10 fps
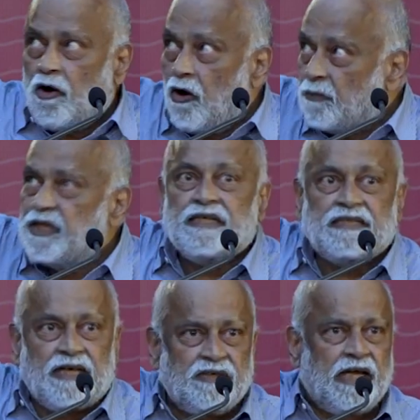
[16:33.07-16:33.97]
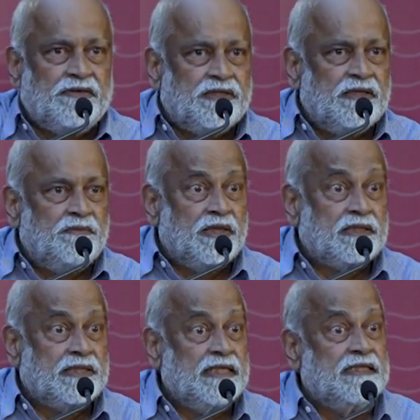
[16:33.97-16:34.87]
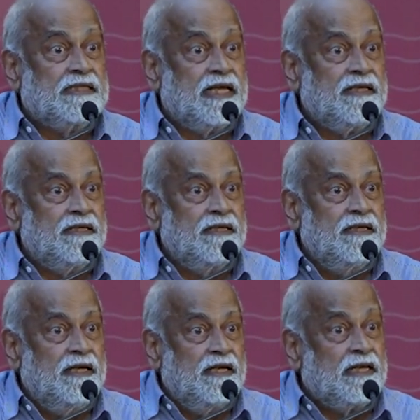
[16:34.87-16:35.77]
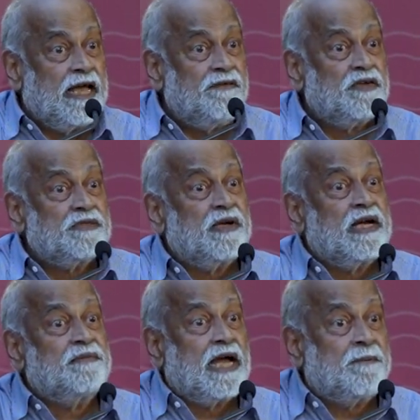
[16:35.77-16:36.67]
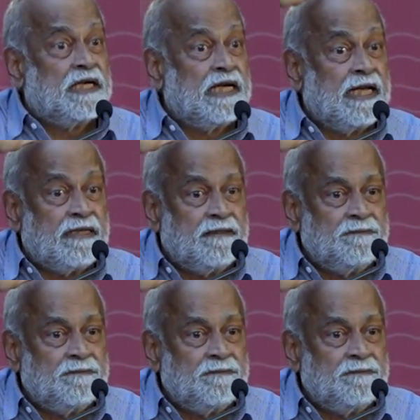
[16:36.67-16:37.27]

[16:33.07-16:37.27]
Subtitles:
objects have lives. But since then, life has become capital L.